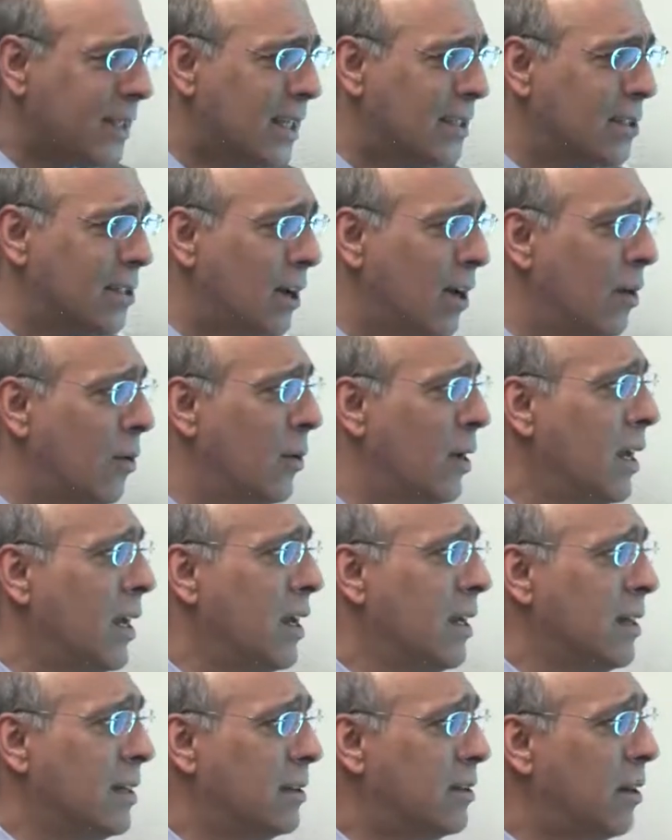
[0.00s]
so,
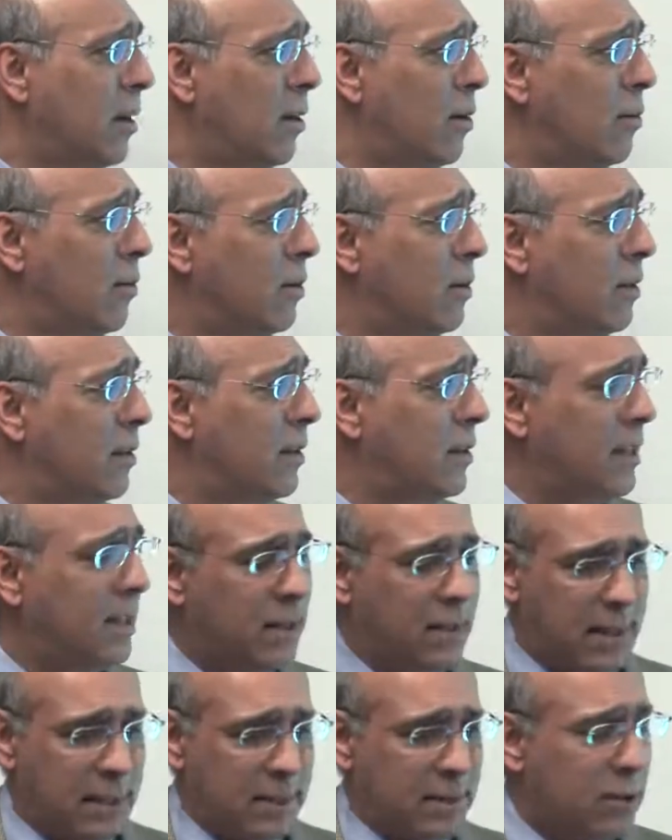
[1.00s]
so
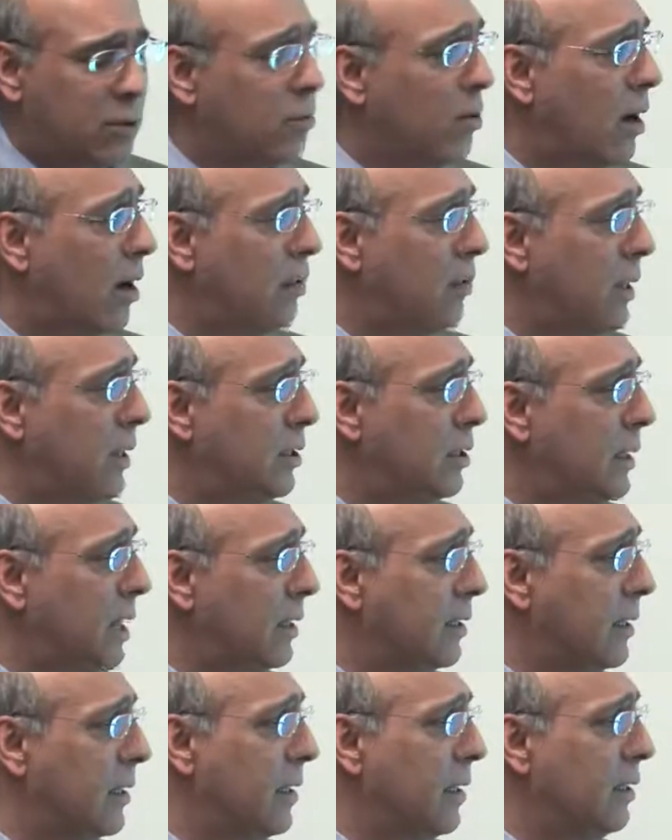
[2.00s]
th this drug we
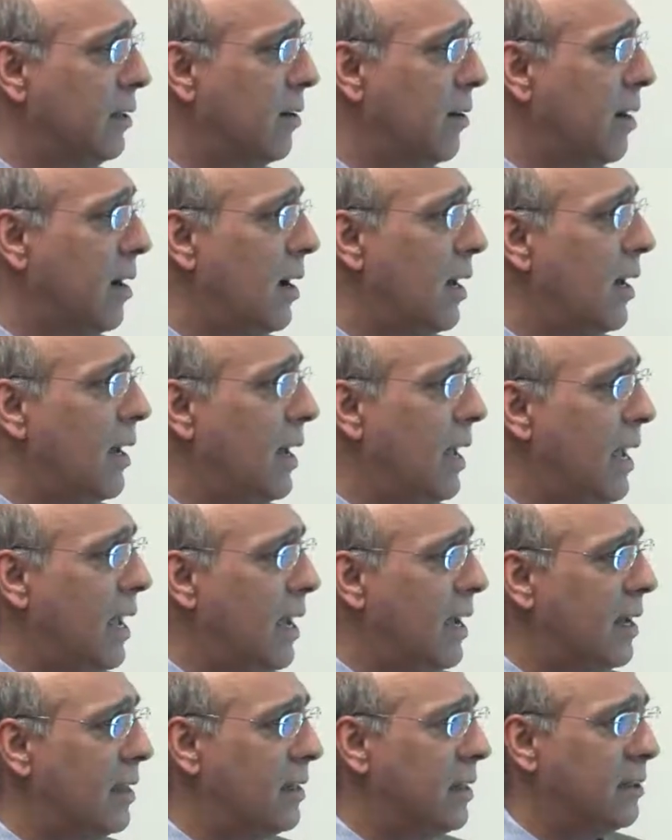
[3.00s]
inject it in your eye
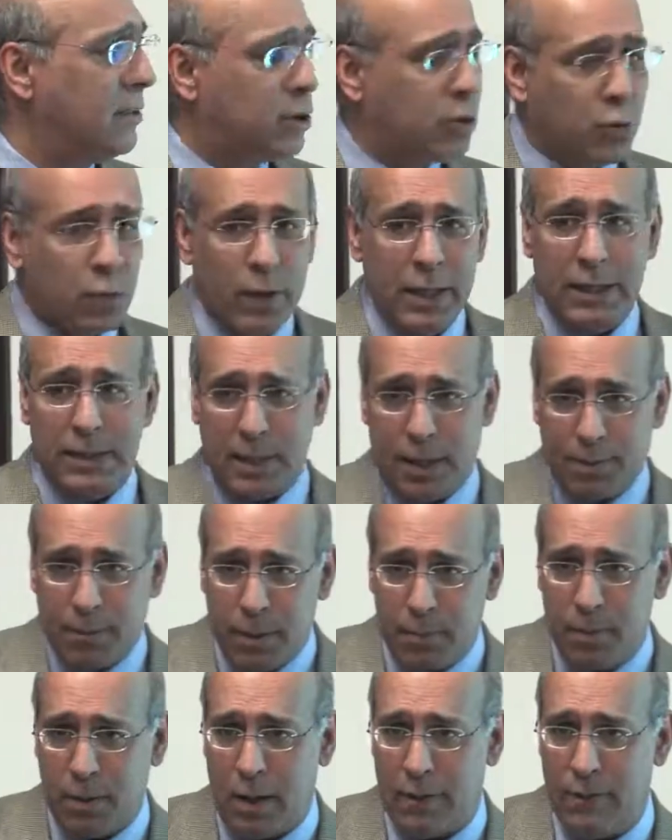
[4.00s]
and it shrinks up
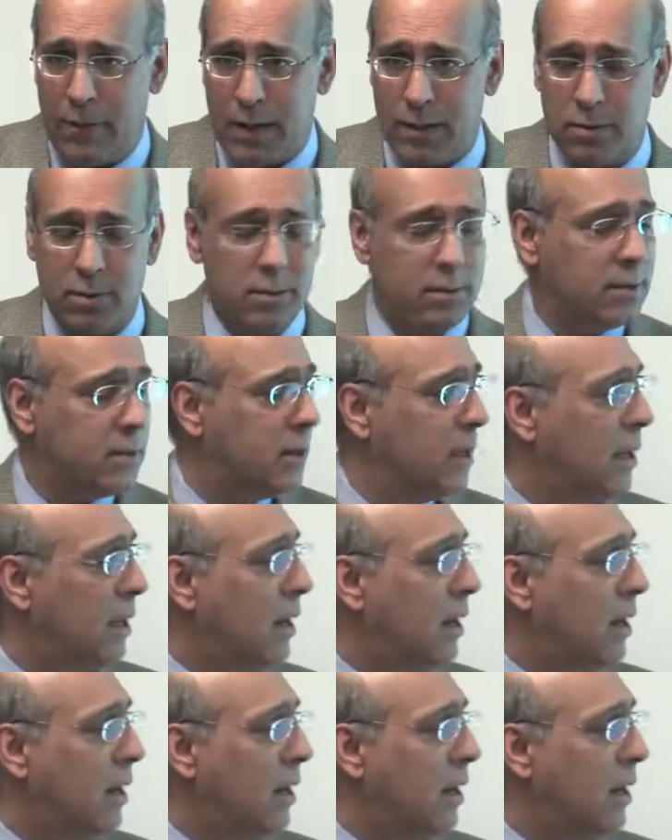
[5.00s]
the blood vessels.